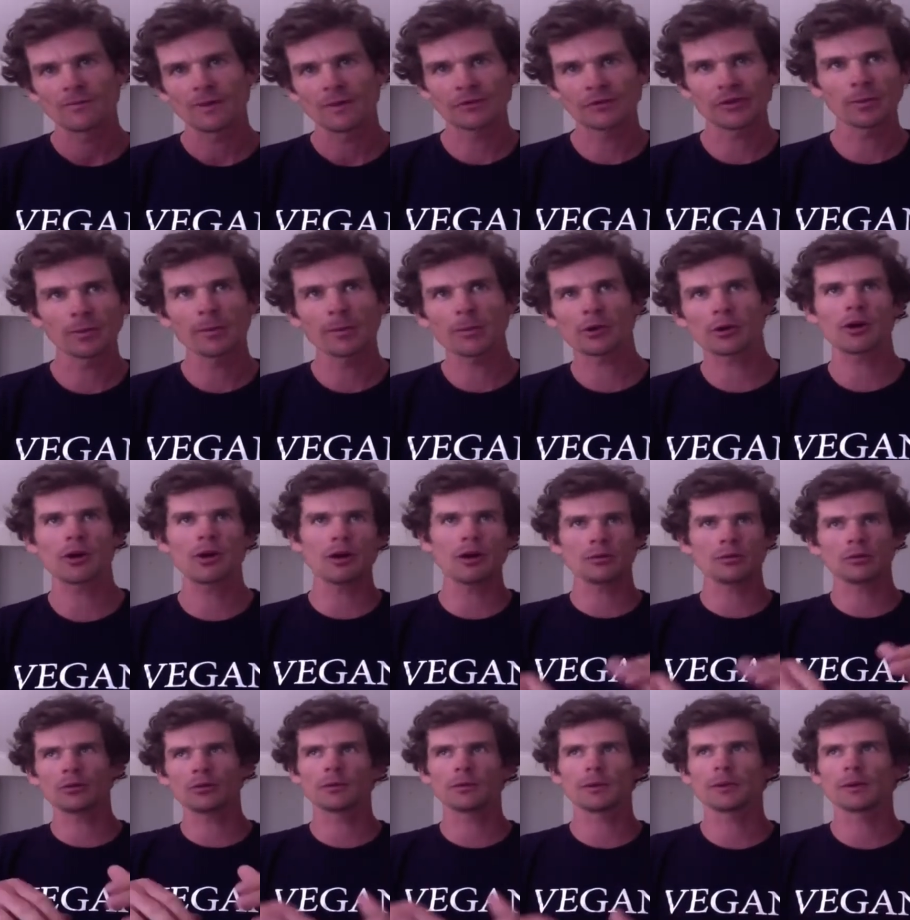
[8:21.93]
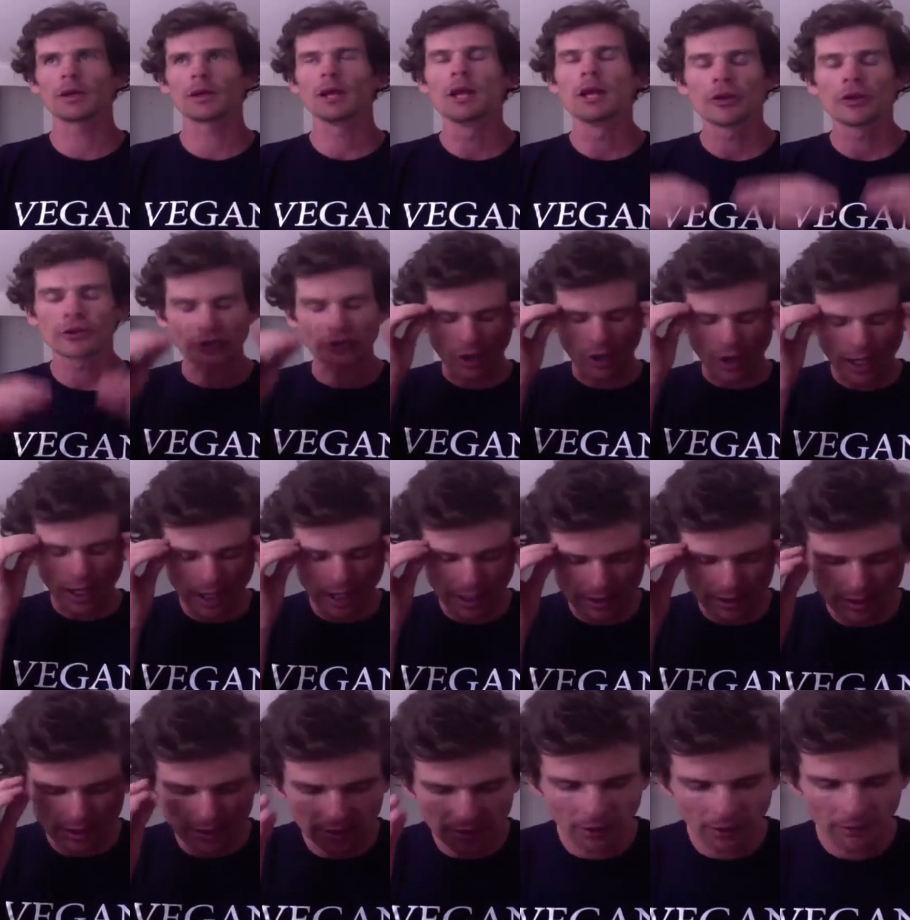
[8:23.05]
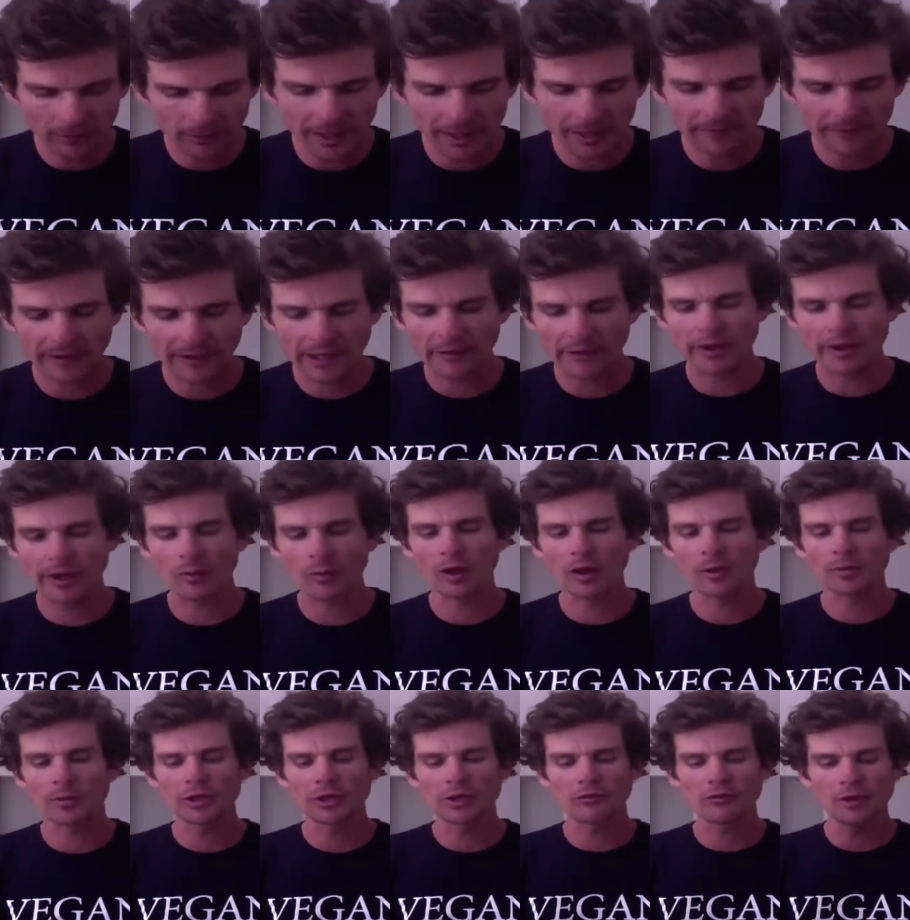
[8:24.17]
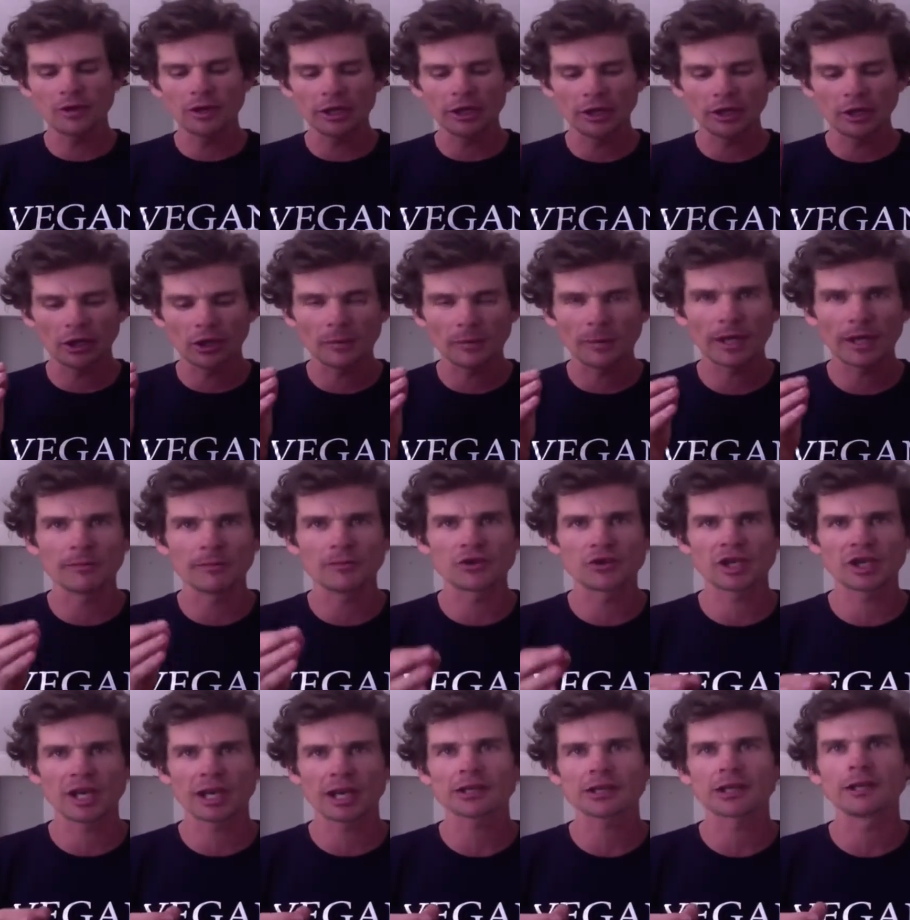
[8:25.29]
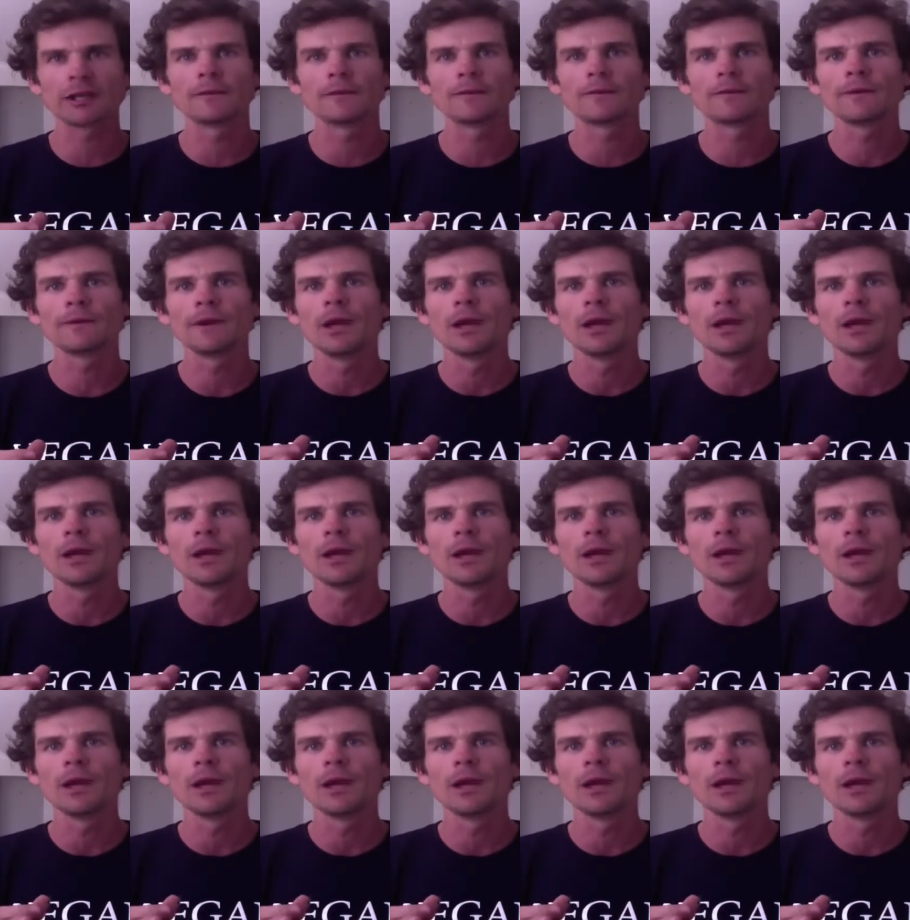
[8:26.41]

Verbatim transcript: And so people go, oh, blah, blah. so I, not make fun of anyone, but you really got to be objective.